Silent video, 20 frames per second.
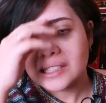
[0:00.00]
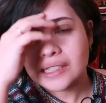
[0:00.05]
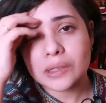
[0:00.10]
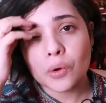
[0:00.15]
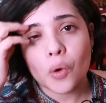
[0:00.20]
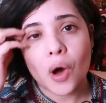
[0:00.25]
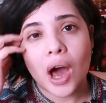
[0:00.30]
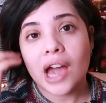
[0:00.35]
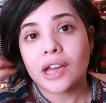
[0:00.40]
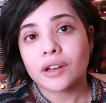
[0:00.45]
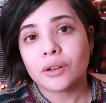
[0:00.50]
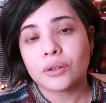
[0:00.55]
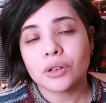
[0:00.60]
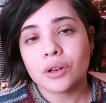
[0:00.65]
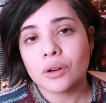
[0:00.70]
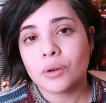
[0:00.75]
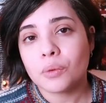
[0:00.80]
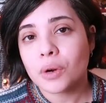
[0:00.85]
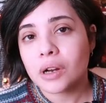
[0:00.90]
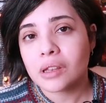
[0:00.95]
So I don't
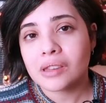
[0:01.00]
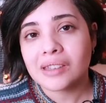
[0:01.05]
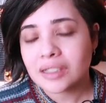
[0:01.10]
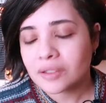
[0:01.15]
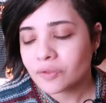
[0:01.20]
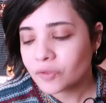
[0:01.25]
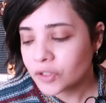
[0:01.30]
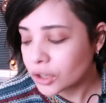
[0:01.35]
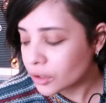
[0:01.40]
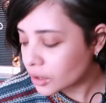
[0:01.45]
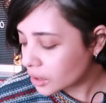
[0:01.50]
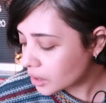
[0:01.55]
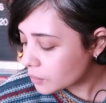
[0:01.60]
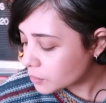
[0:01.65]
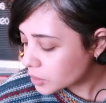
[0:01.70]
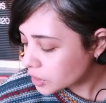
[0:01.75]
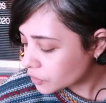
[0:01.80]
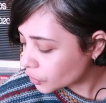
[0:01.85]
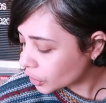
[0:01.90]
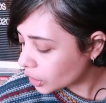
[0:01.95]
know where this fear
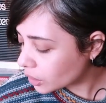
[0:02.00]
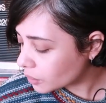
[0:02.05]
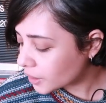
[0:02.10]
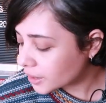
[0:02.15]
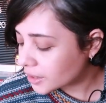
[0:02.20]
comes from.